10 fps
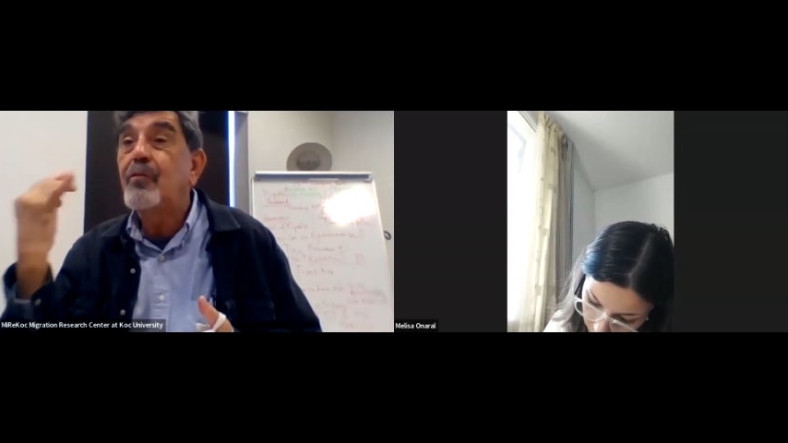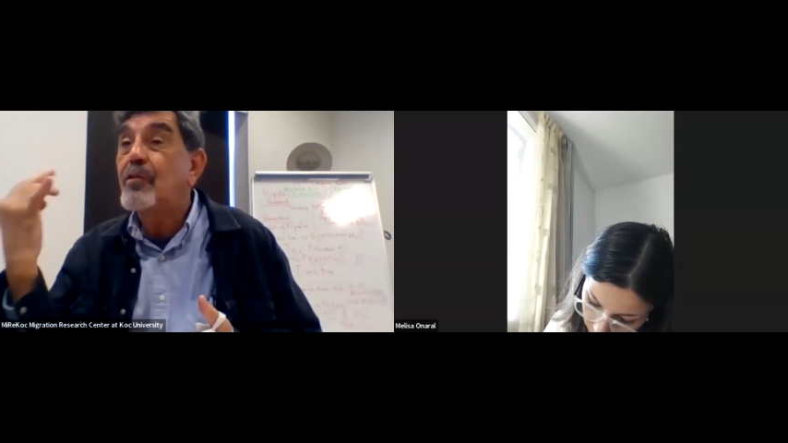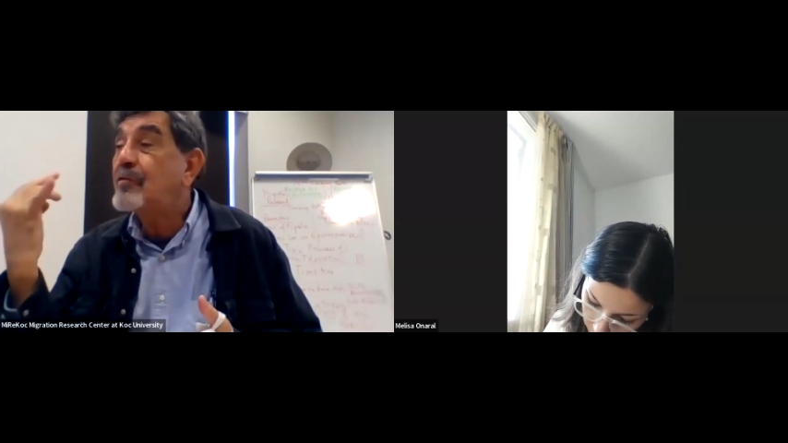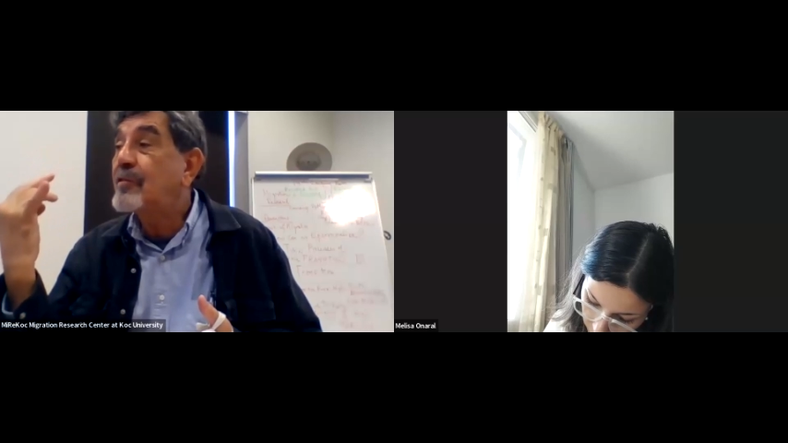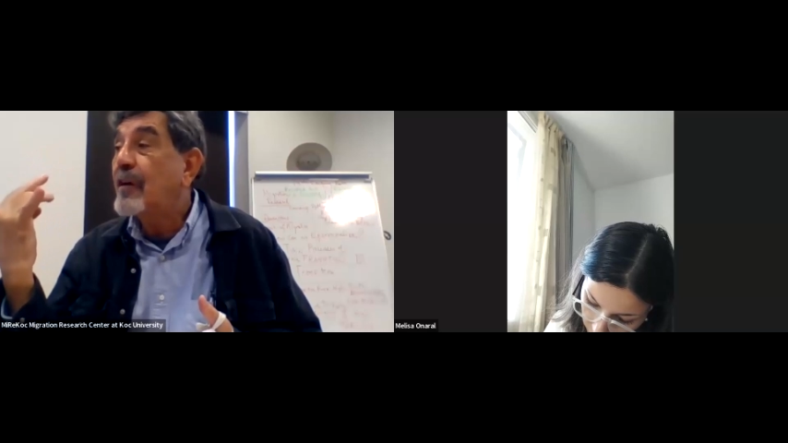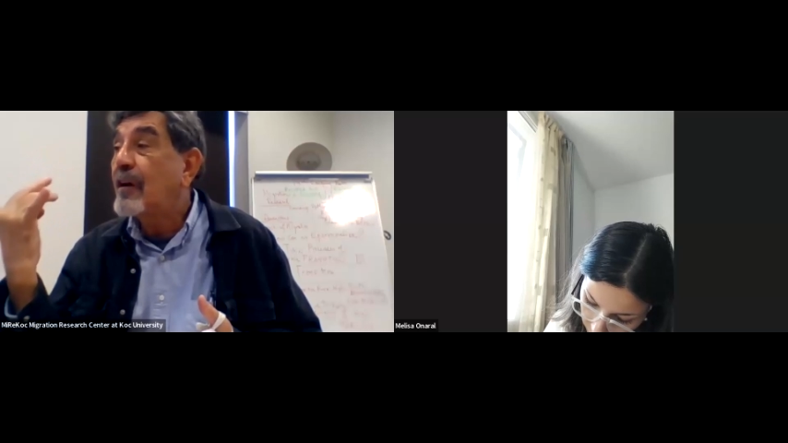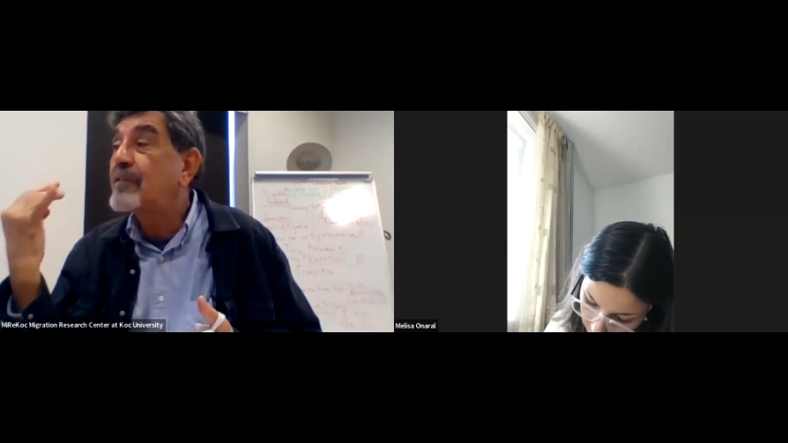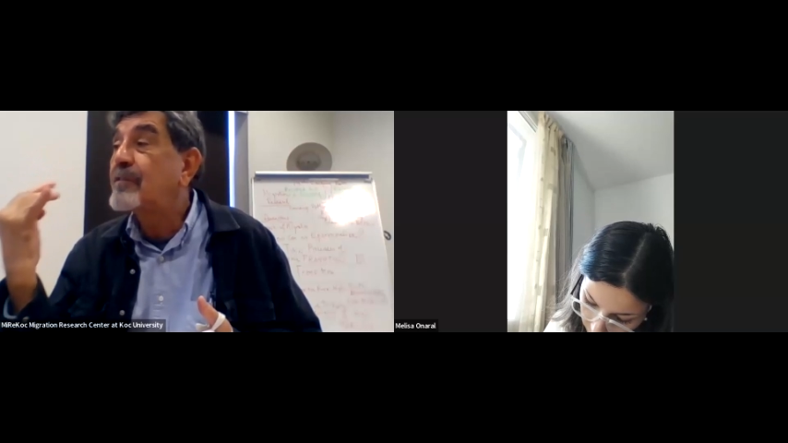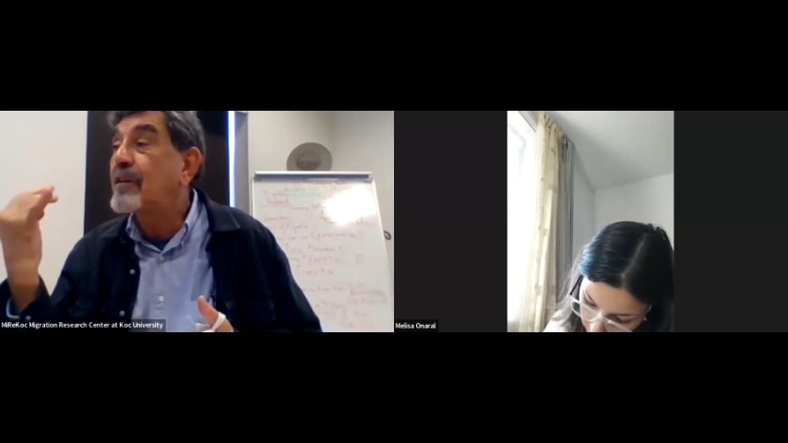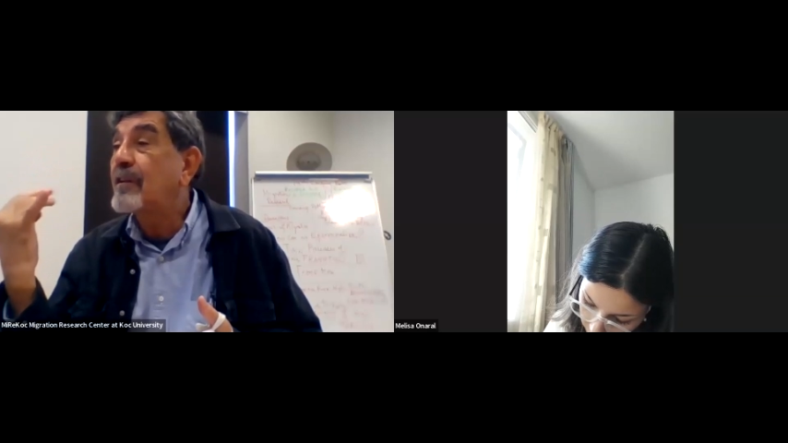First,
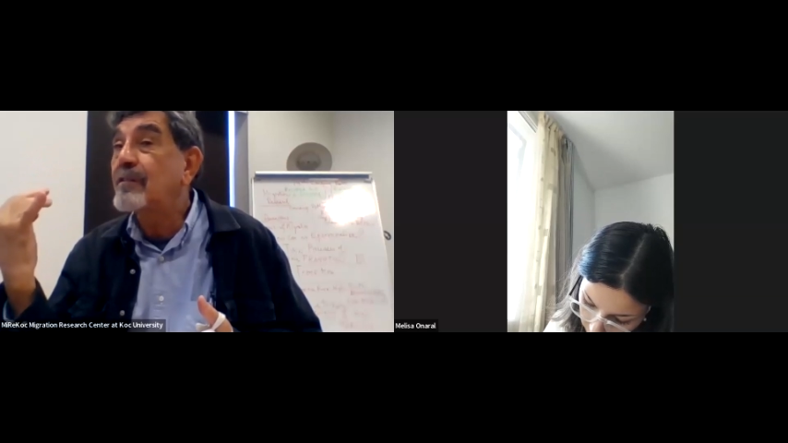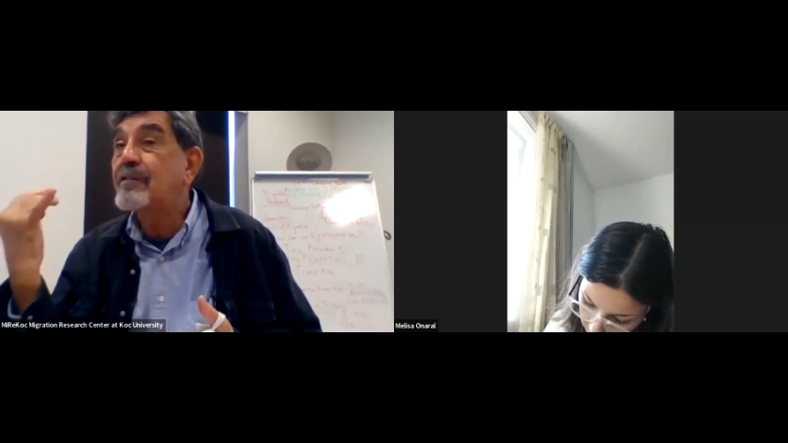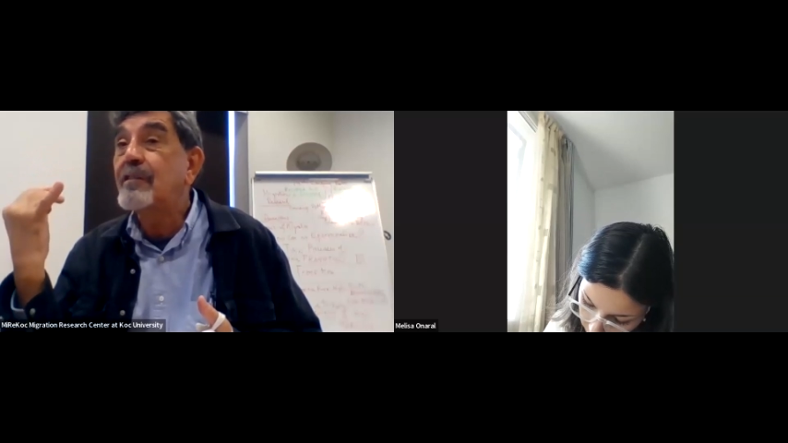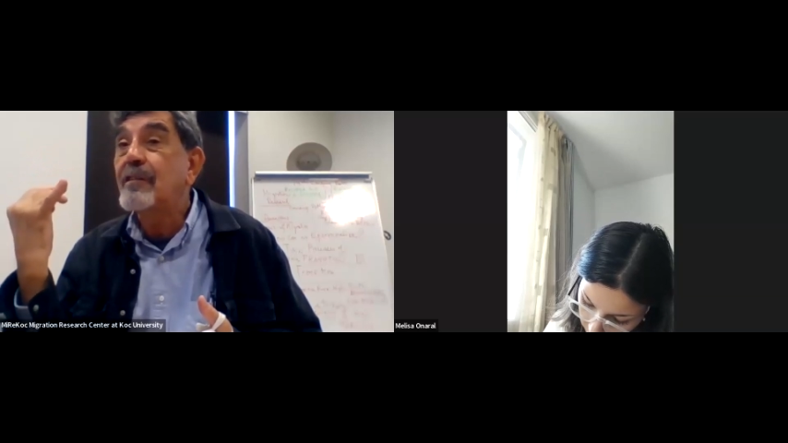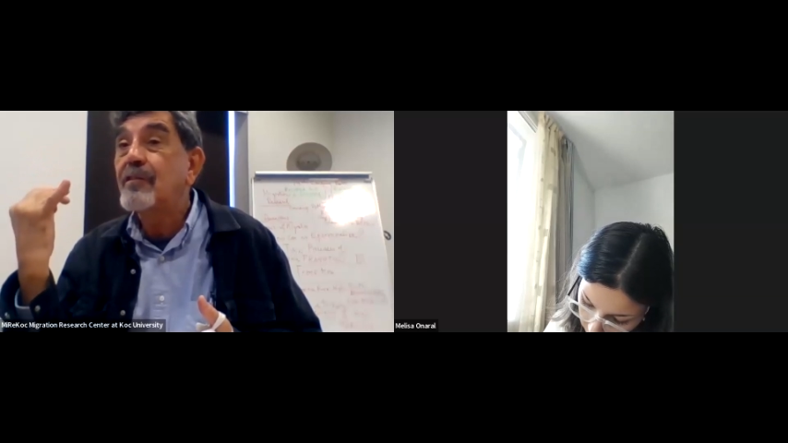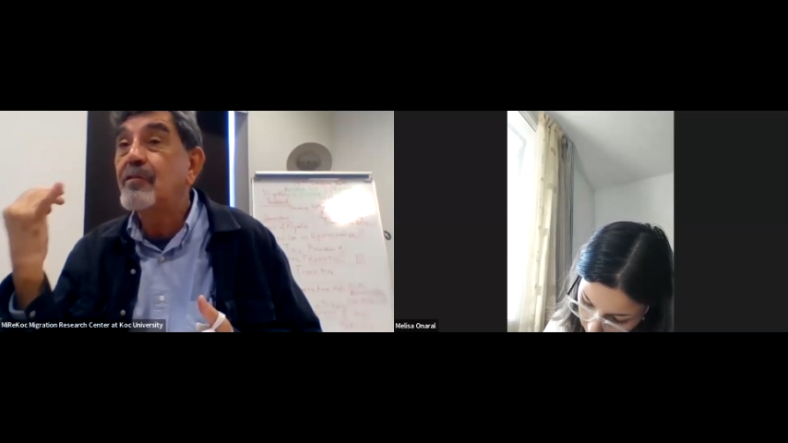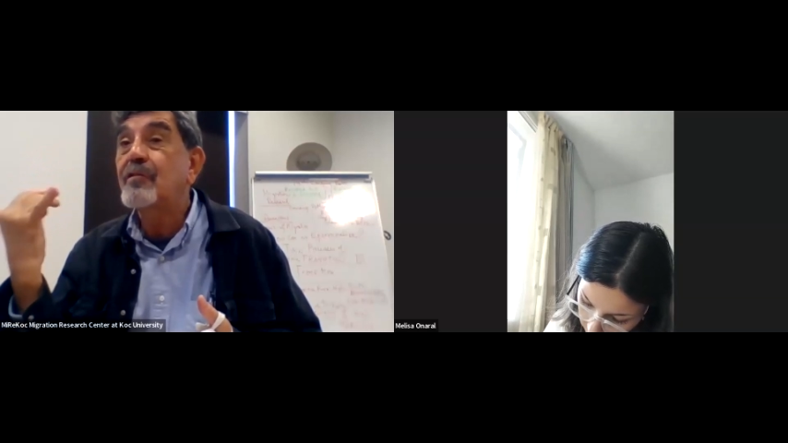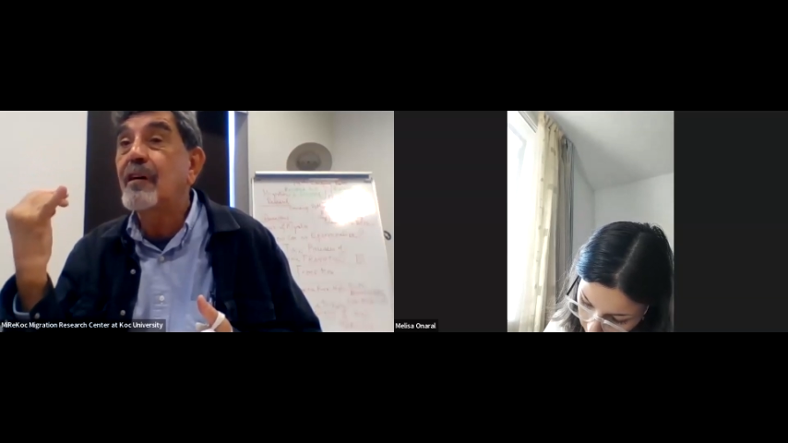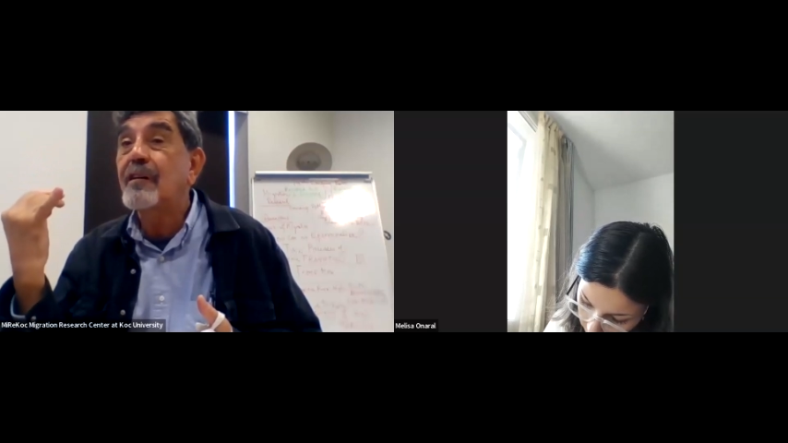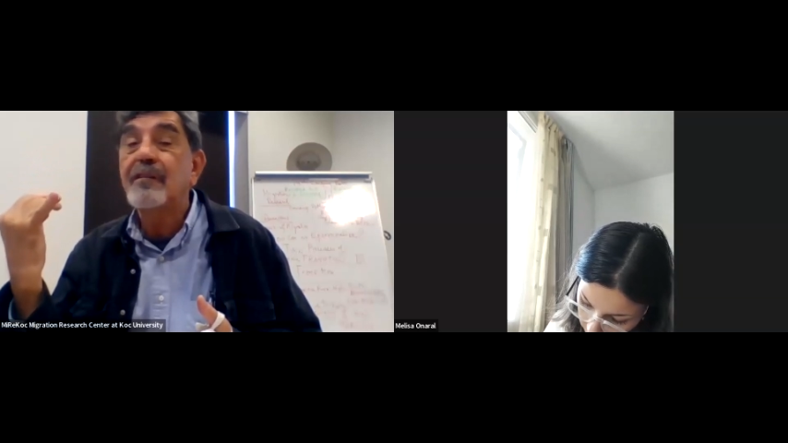agricultural
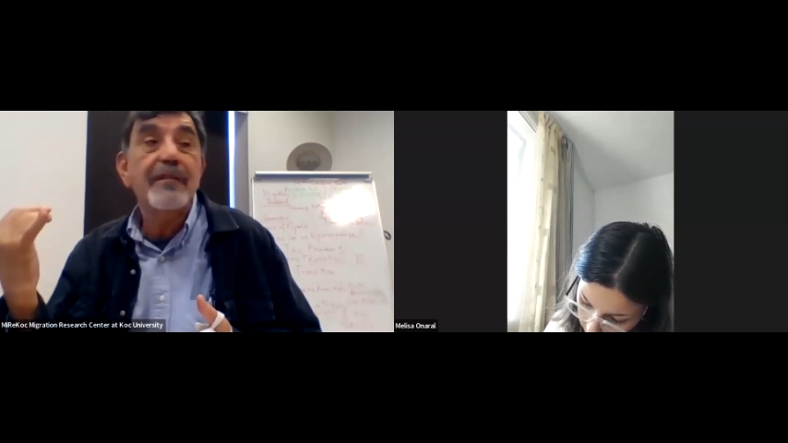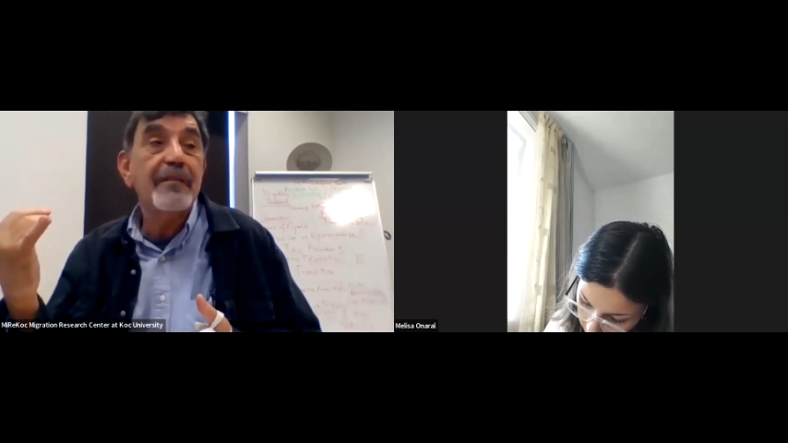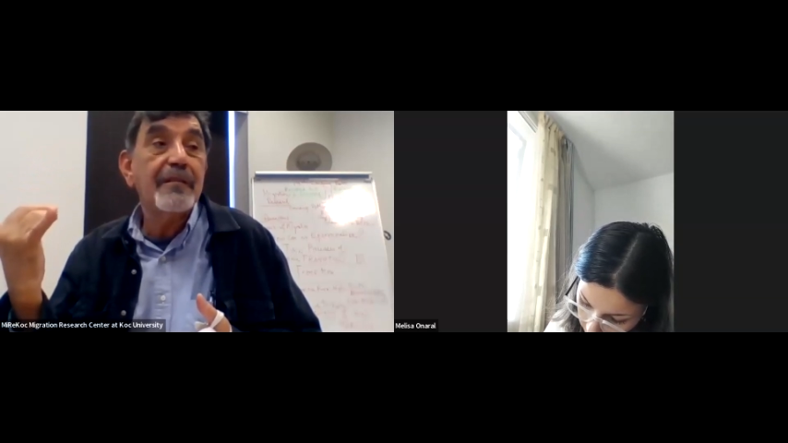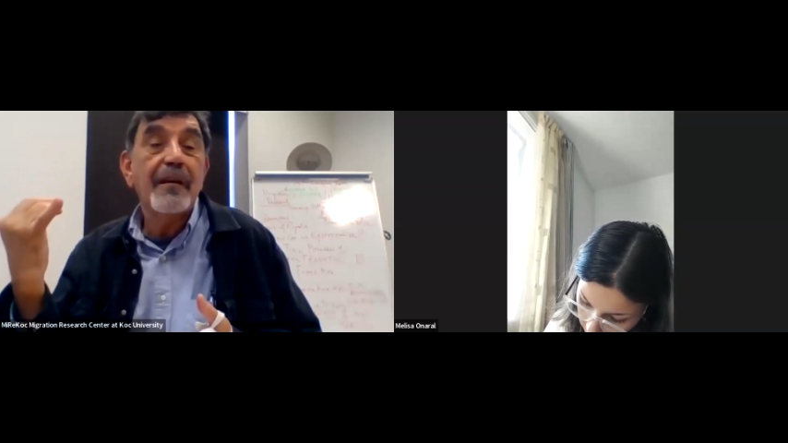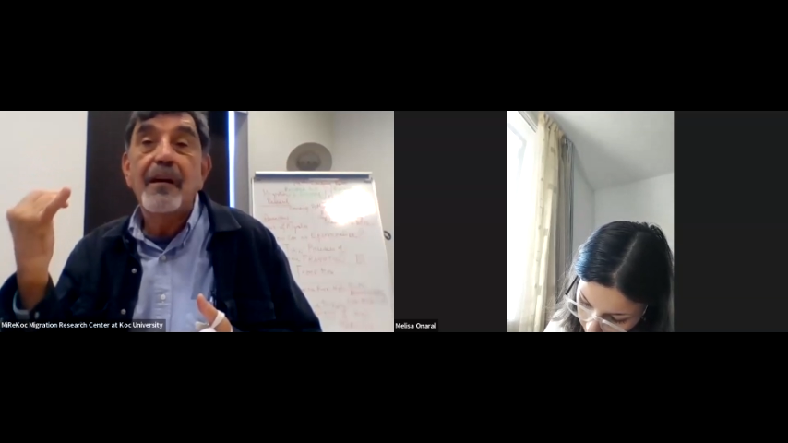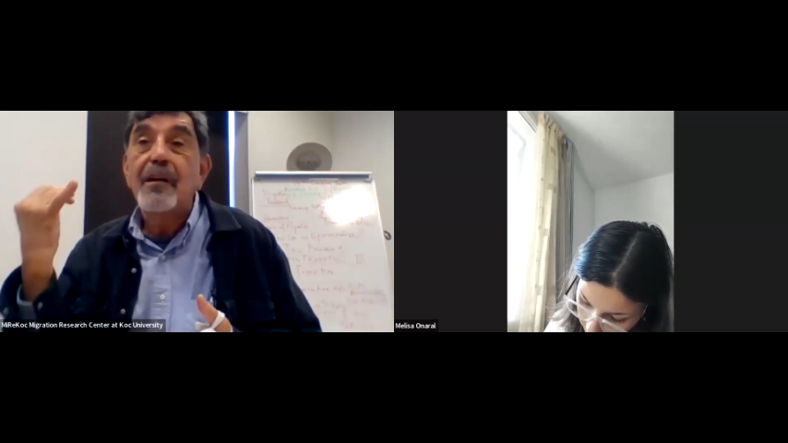societies